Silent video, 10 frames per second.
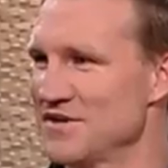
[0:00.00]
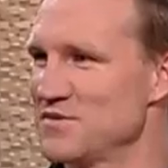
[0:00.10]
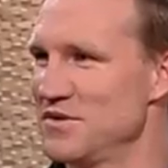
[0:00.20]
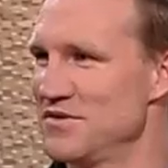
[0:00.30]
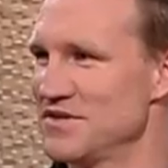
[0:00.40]
an
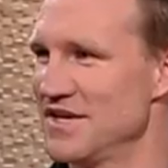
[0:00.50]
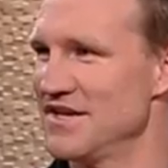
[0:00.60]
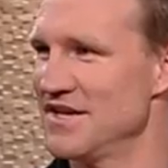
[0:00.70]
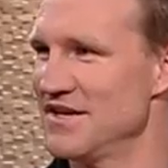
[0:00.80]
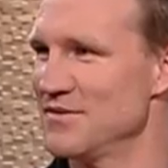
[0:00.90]
experienced
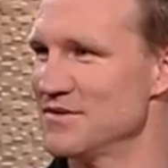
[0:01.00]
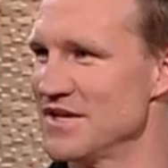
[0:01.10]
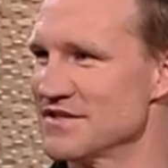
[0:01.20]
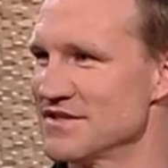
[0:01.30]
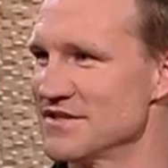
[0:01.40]
head there that was
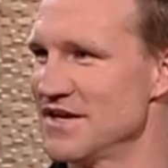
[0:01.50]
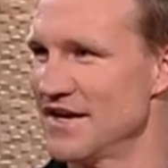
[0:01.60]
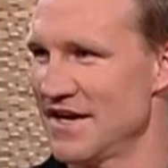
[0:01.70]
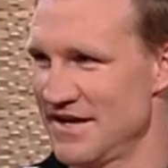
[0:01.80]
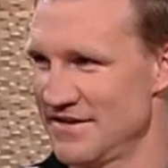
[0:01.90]
actually
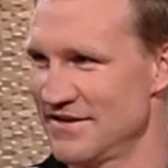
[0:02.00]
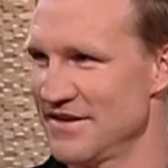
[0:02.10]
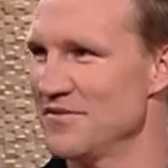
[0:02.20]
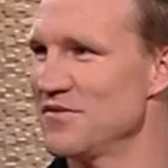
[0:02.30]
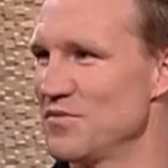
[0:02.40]
saying, hey,
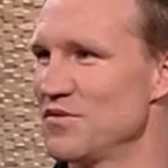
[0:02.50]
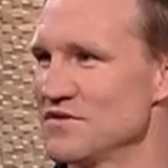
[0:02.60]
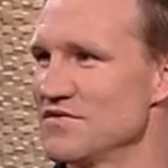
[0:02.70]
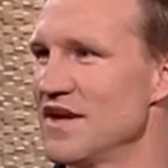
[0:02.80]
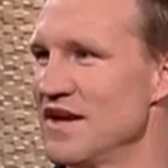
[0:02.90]
the, the,
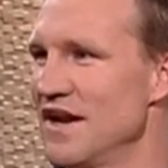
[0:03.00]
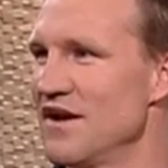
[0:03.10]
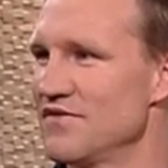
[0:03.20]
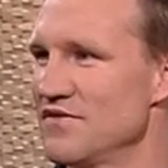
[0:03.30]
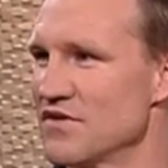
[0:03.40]
boys have done
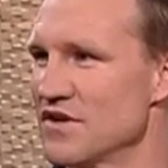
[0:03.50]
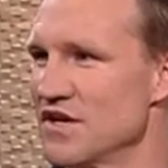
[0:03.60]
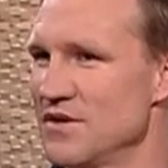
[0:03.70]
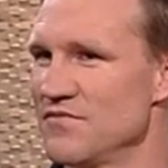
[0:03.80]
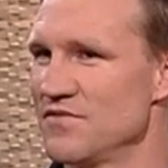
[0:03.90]
enough, you've got to
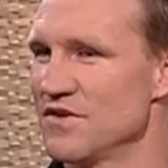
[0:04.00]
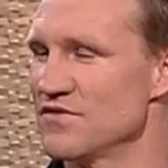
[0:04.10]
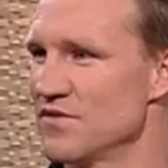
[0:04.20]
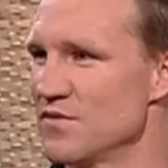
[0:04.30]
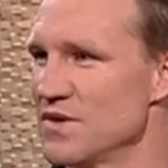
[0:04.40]
keep them
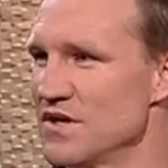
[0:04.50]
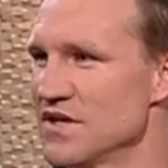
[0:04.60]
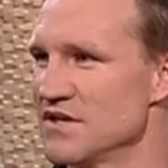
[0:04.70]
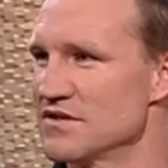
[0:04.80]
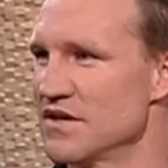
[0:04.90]
fresh for the
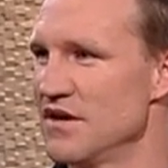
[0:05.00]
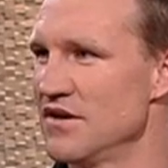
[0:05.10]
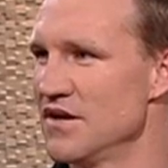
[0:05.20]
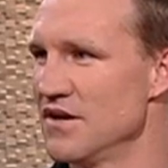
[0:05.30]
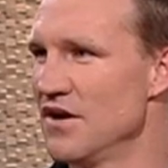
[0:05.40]
weekend. So
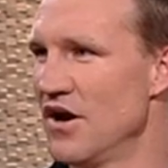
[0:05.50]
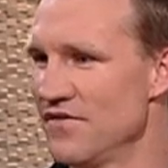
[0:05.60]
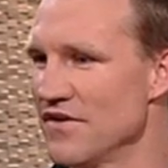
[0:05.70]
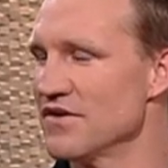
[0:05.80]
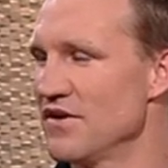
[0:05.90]

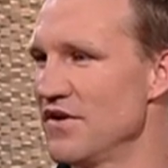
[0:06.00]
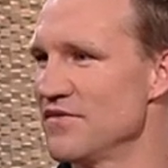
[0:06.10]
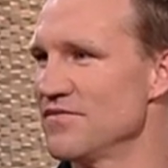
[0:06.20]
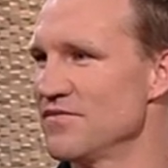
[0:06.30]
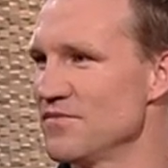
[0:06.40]
I've,
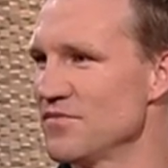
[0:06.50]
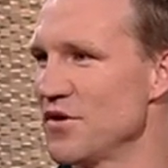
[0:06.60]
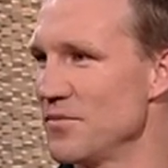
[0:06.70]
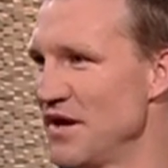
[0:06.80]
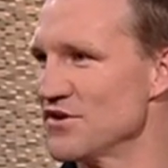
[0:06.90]
I've
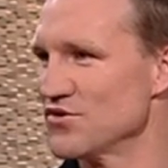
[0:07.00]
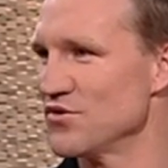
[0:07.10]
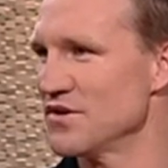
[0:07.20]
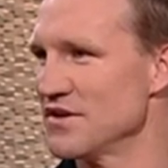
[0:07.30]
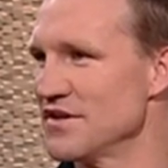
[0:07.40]
got to make
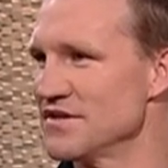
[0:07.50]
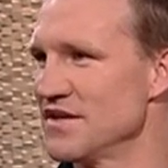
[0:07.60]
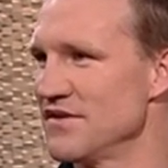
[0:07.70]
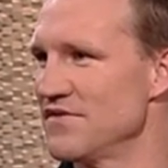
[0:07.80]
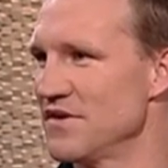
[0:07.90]
sure that there's
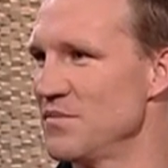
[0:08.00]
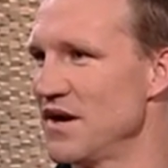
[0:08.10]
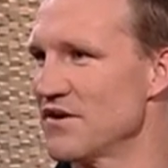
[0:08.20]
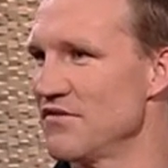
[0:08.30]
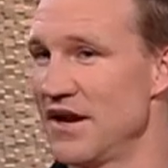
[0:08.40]
that
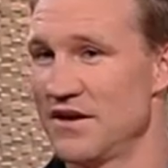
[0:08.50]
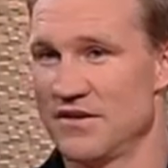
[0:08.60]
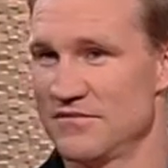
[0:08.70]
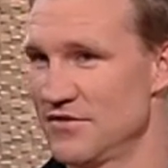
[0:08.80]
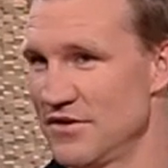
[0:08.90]
feedback around
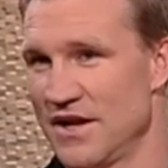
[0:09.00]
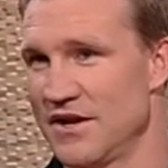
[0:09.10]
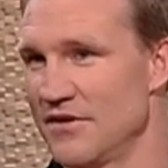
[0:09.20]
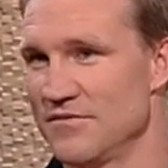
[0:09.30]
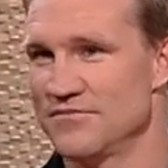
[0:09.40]
and,
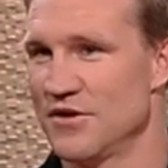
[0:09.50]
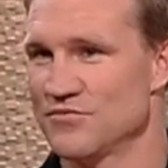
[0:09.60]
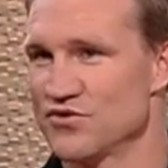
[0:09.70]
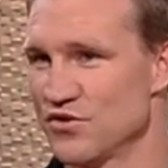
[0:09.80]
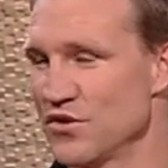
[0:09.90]
and
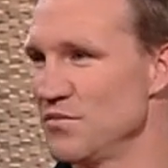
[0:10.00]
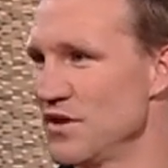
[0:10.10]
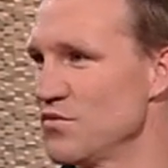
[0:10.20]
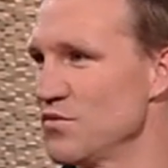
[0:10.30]
I'm, sure that Mick